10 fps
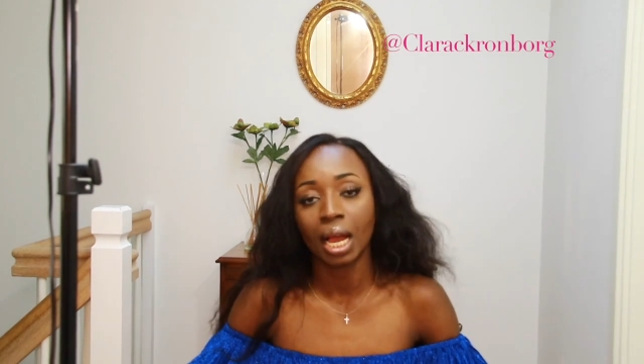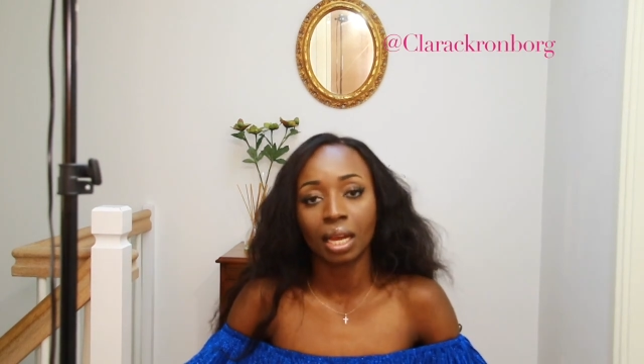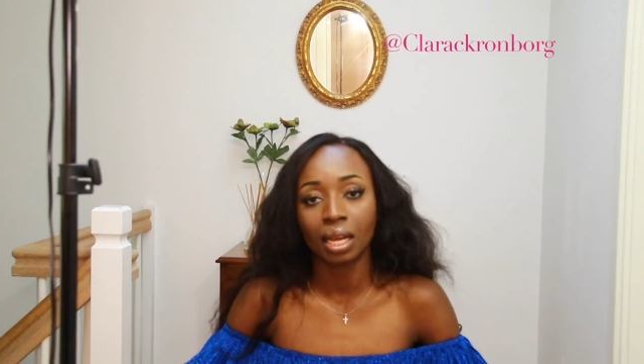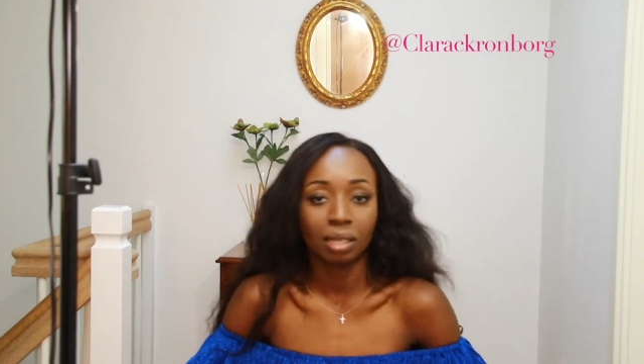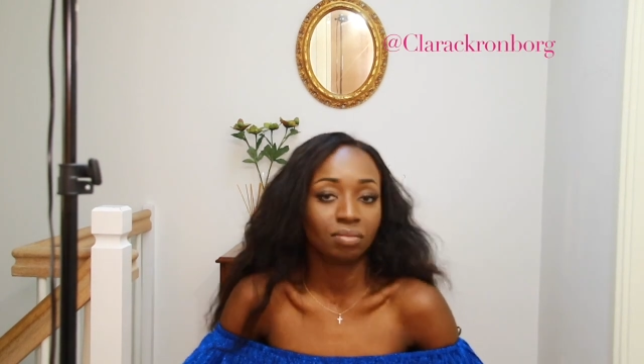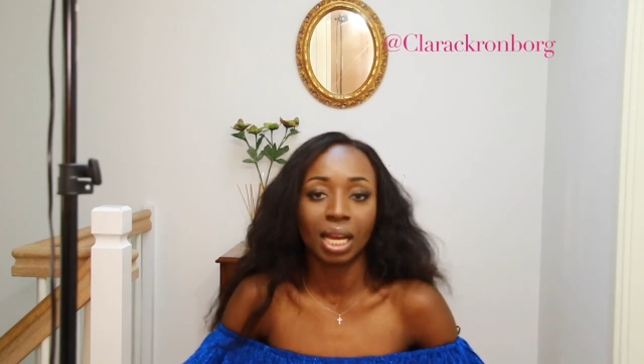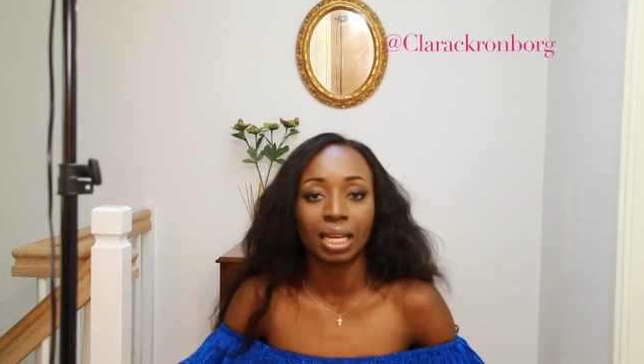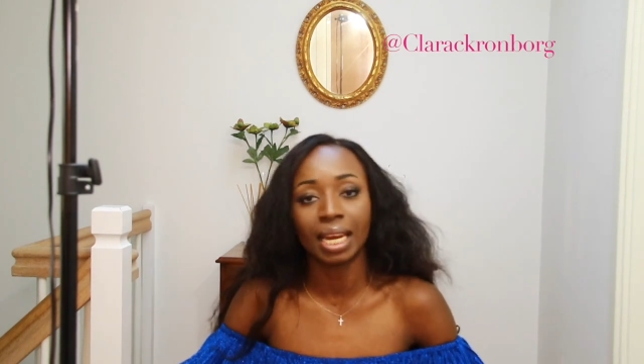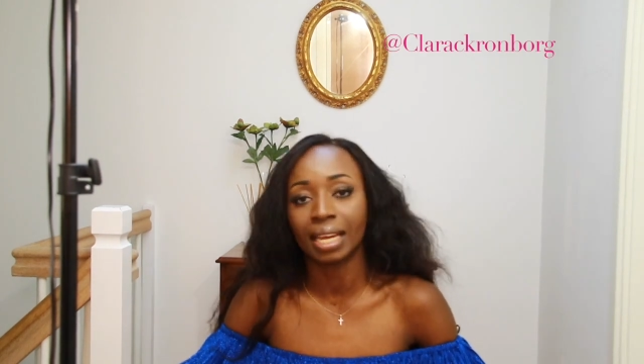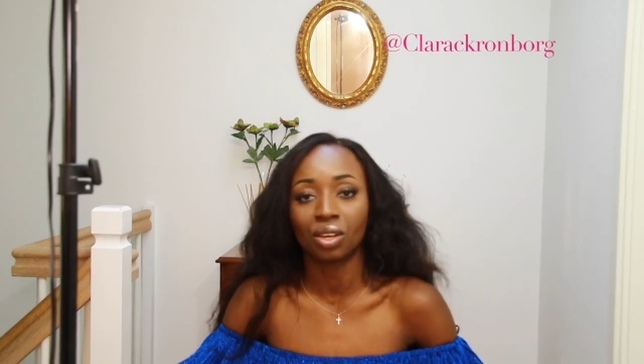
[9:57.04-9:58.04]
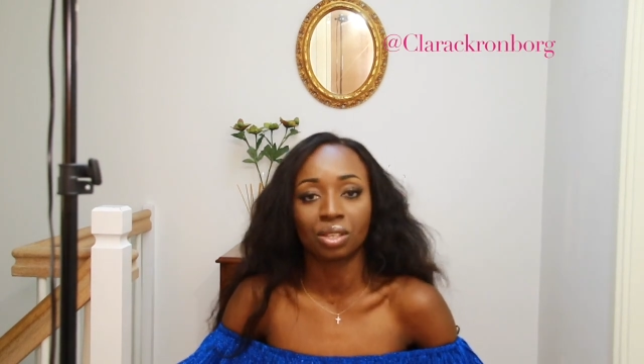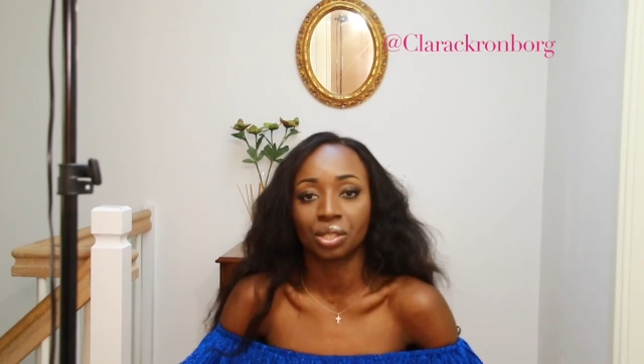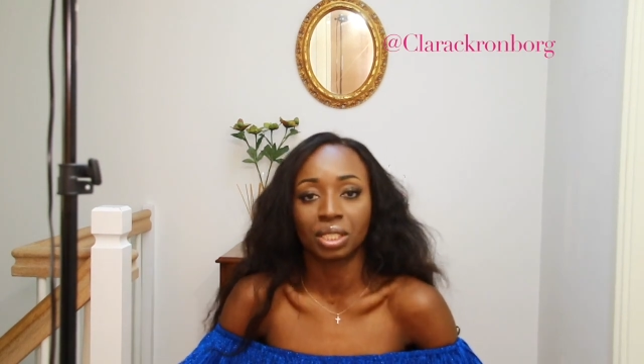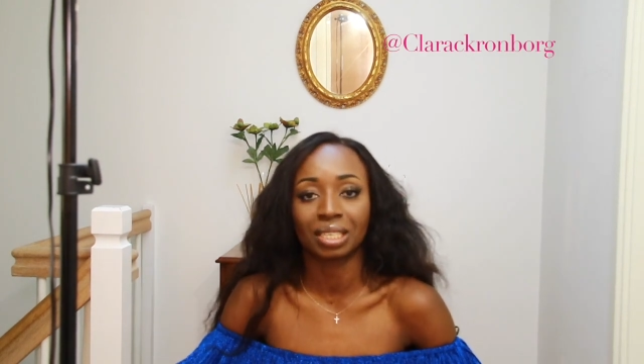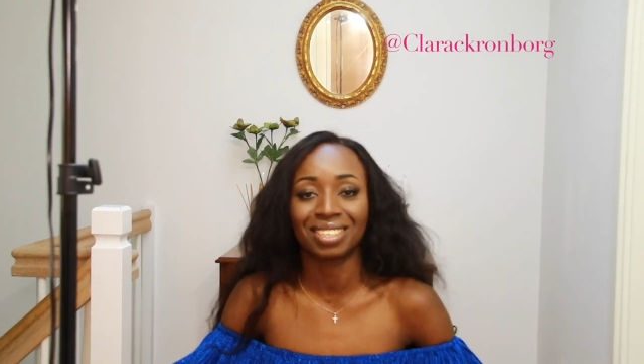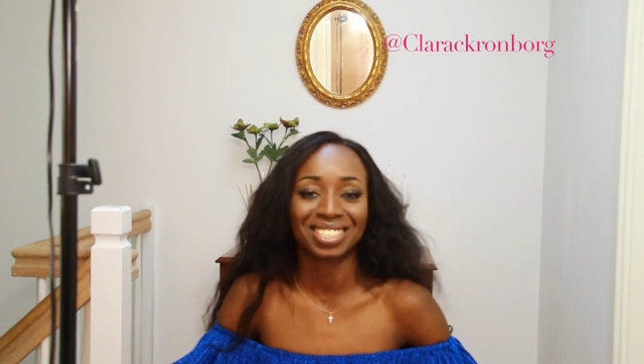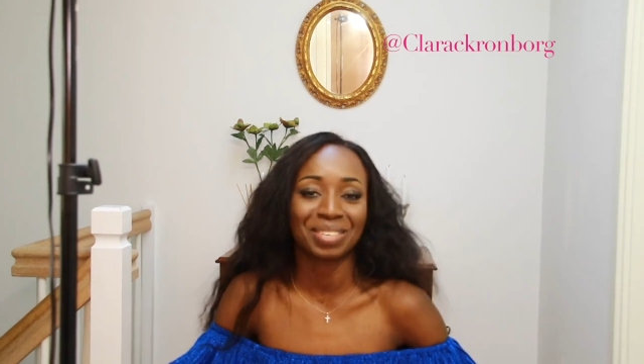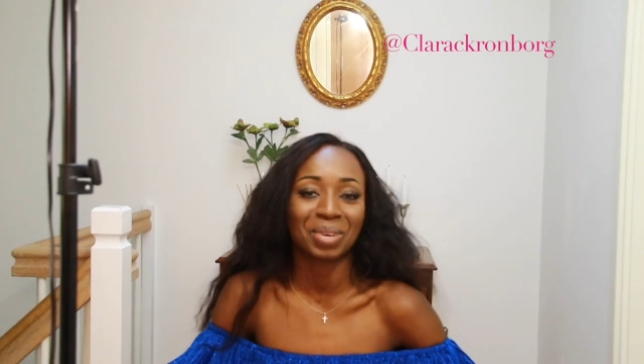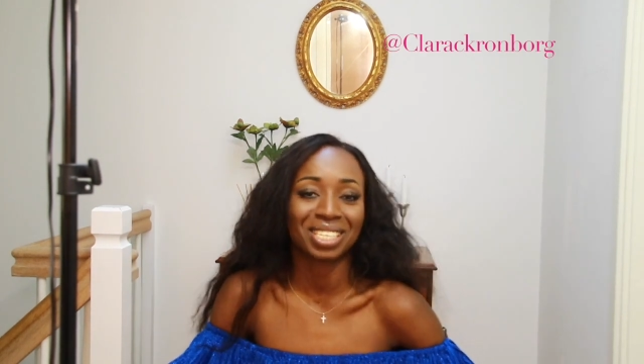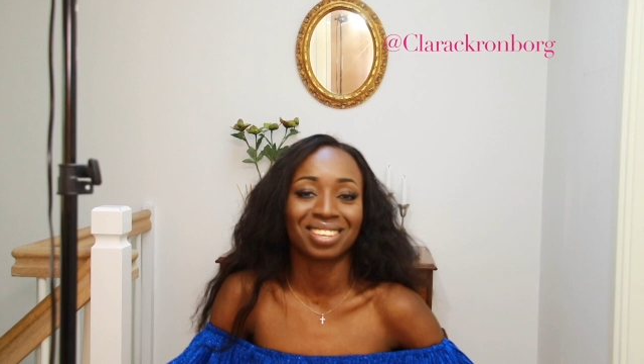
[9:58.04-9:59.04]
I like your phrases.
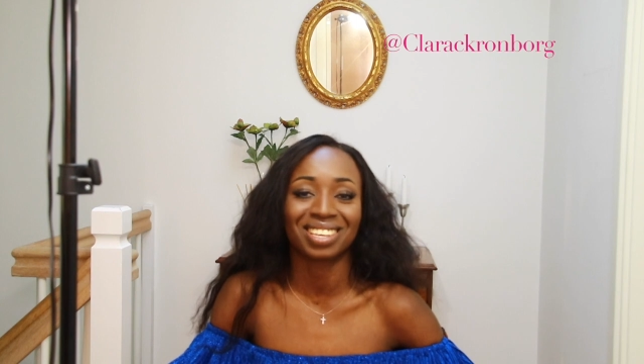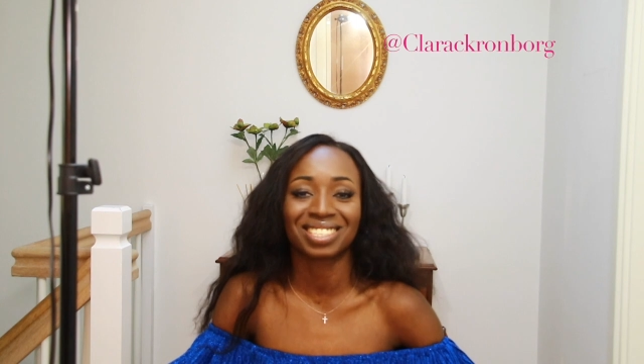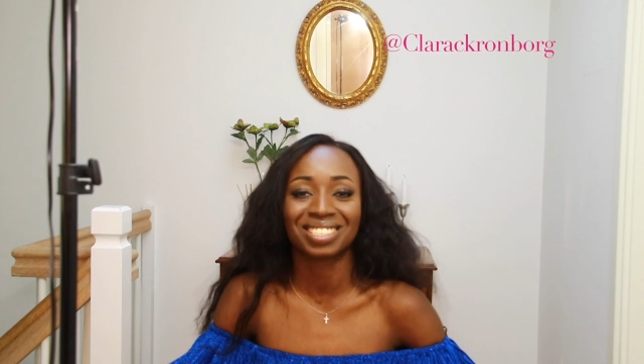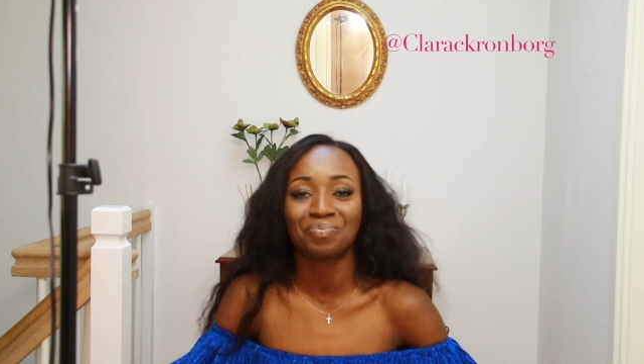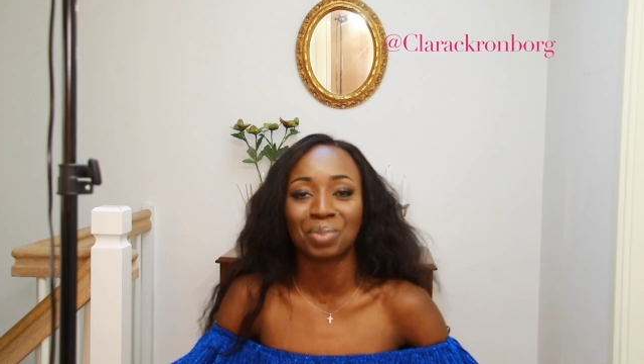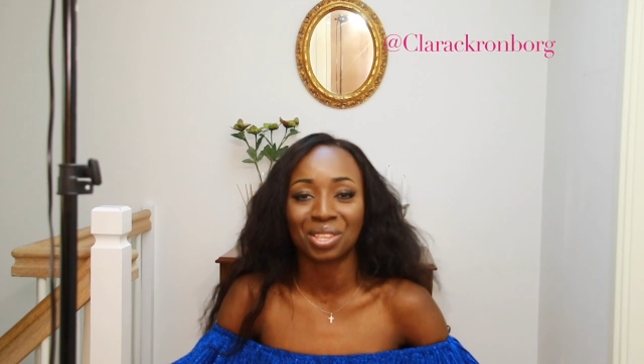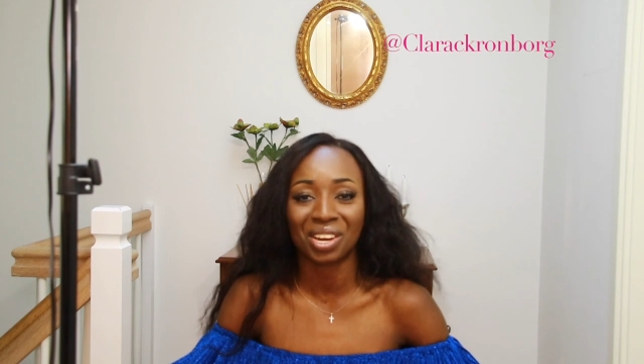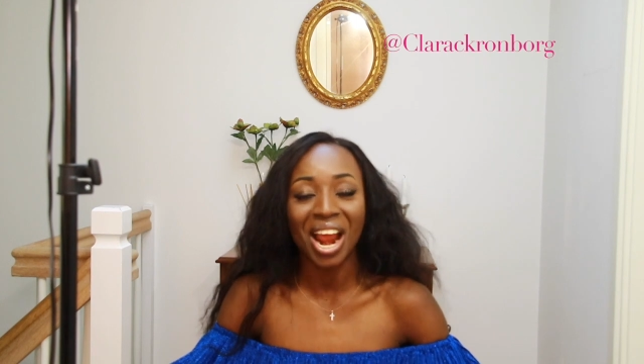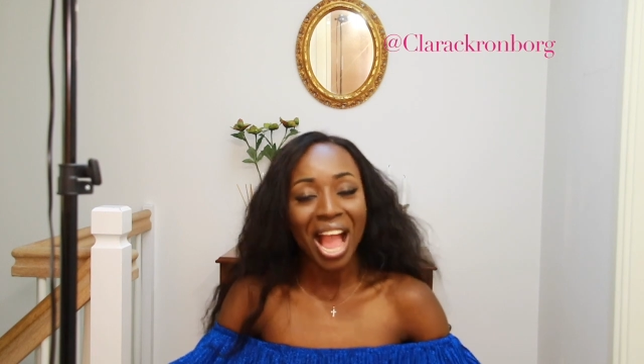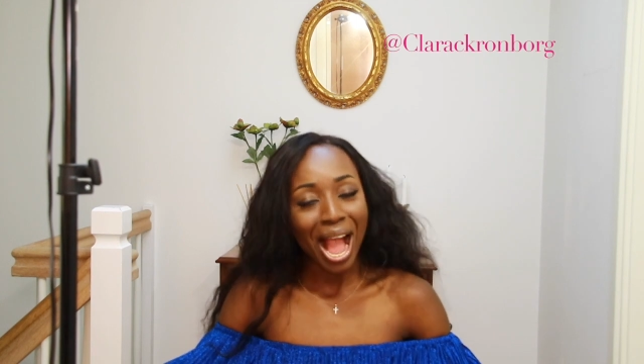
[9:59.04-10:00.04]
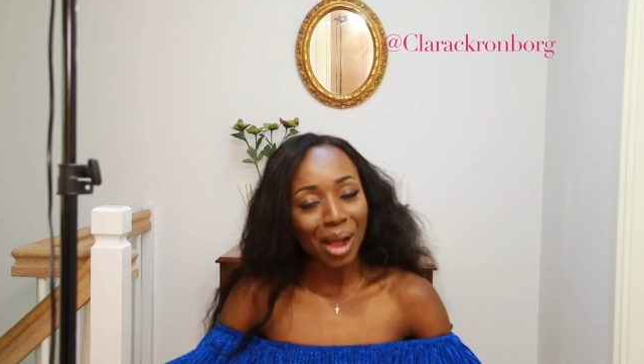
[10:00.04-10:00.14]
It makes things better.